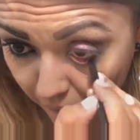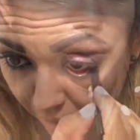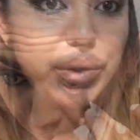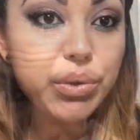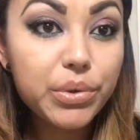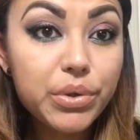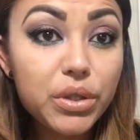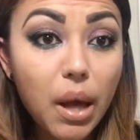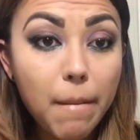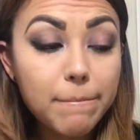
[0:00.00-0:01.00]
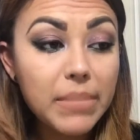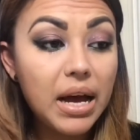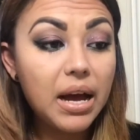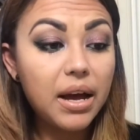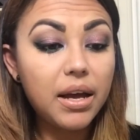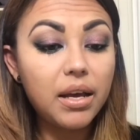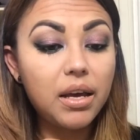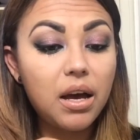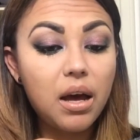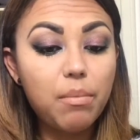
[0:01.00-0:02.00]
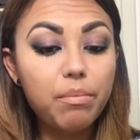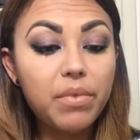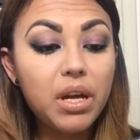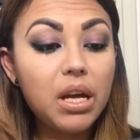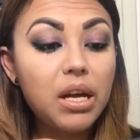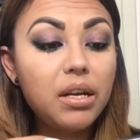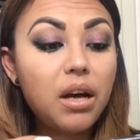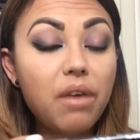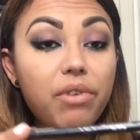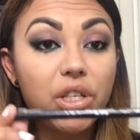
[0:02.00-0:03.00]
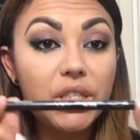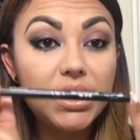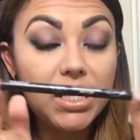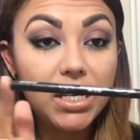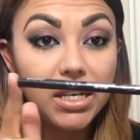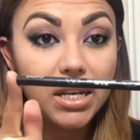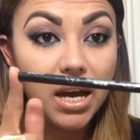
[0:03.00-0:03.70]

Use my Kat Von D